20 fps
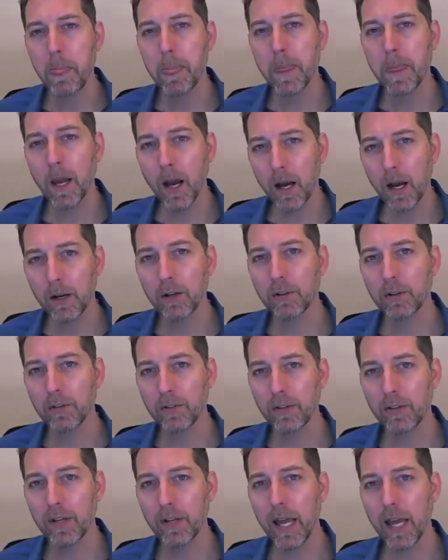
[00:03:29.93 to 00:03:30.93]
to
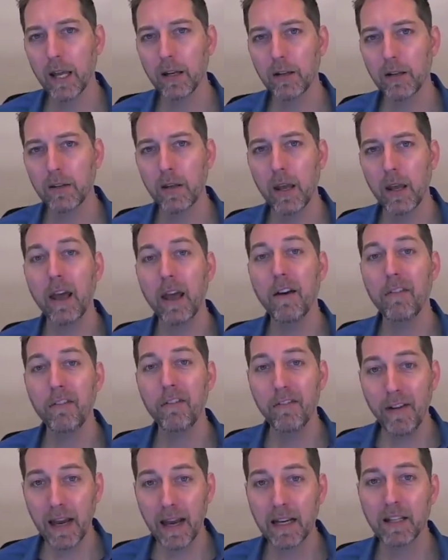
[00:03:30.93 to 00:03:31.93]
understand
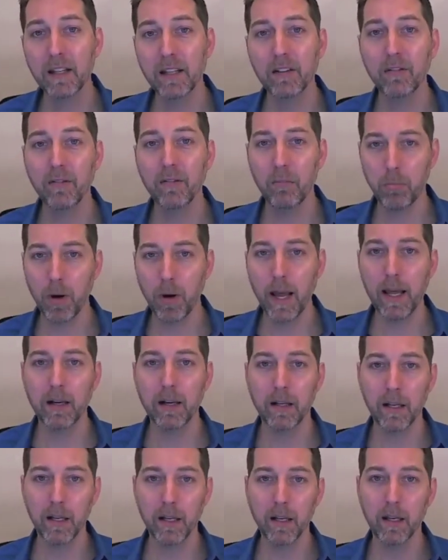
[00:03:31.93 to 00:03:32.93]
effective
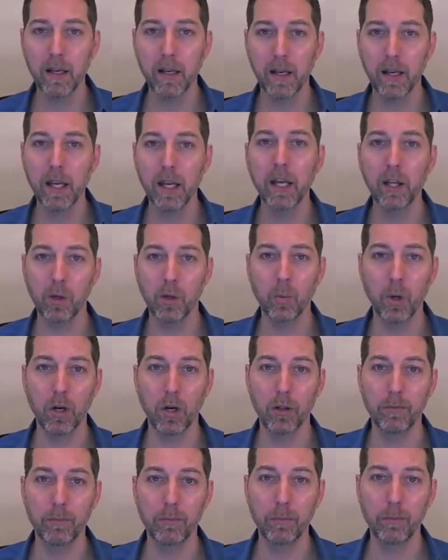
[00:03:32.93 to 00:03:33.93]
branding in the
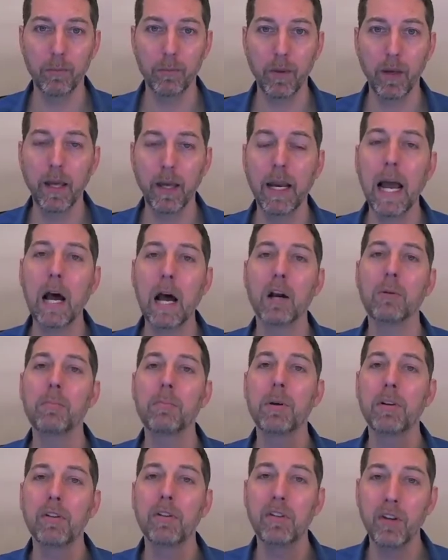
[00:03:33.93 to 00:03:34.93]
world and how to
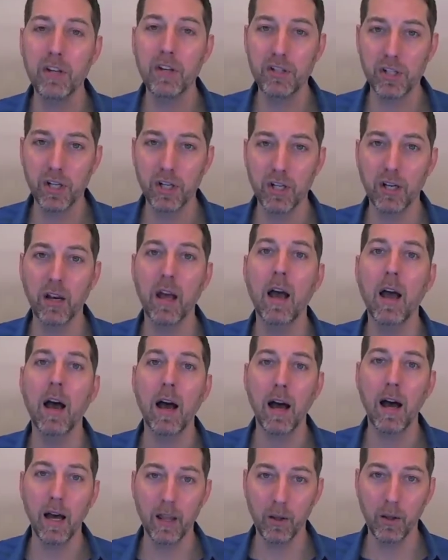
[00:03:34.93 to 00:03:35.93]
position
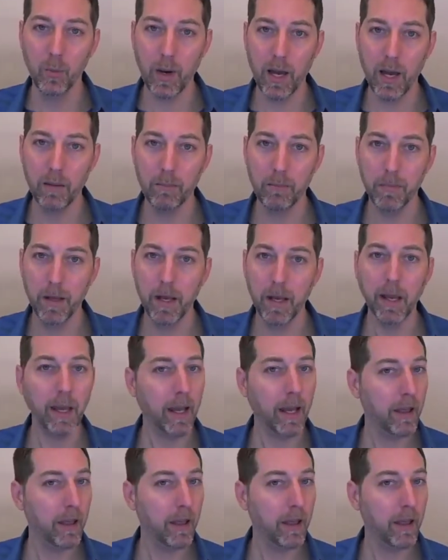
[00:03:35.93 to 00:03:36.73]
on the web.